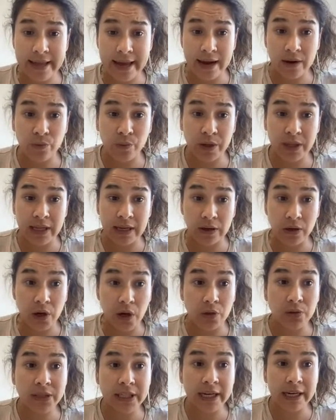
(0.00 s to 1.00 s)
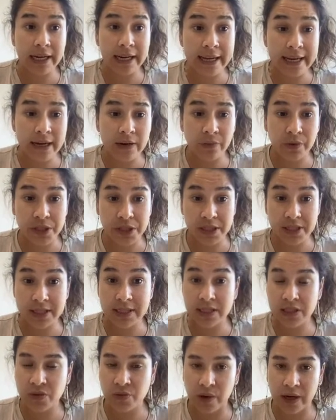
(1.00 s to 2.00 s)
then we download the Click, which is
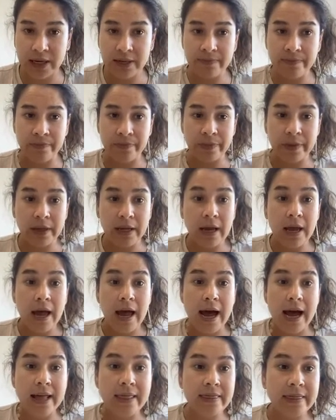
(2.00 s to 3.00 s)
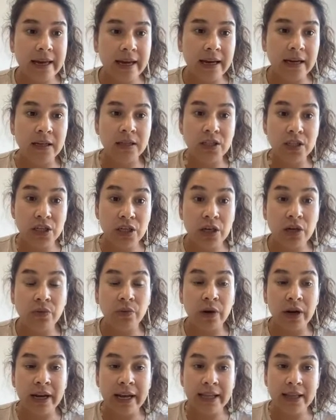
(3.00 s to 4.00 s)
this one, and then you
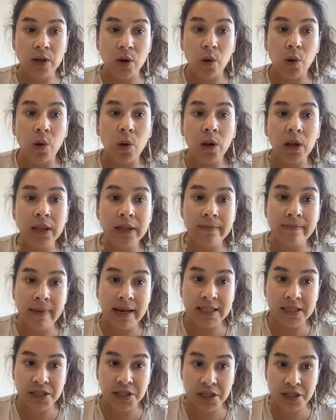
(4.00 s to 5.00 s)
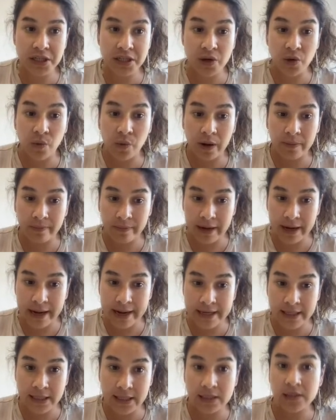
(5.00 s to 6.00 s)
will get all the messages in one
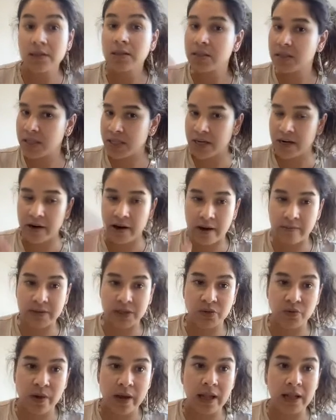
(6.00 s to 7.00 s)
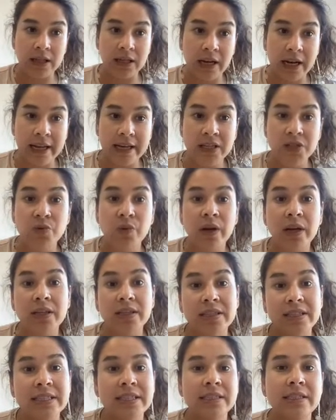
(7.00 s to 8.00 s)
place in CRM as well. Click as well,
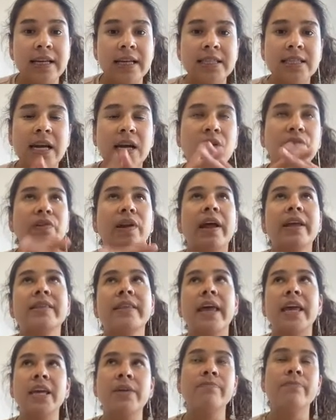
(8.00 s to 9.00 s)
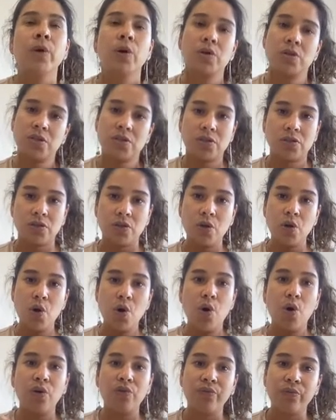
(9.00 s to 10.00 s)
that's kind of like the inbox
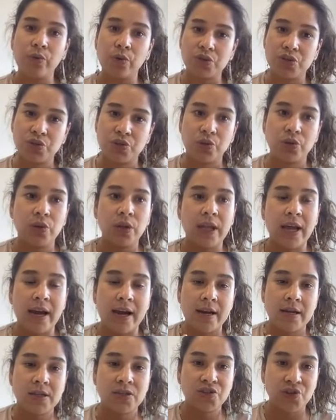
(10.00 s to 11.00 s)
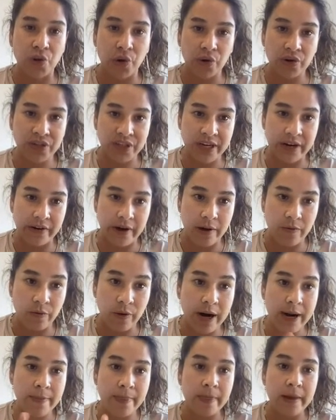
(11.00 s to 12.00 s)
of WOZTELL and Zoho CRM,
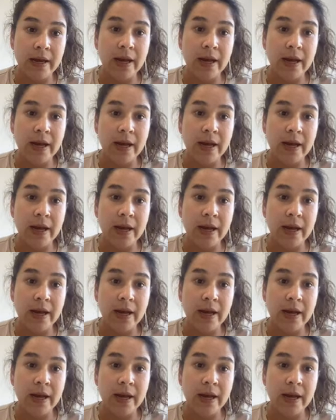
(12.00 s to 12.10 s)
right?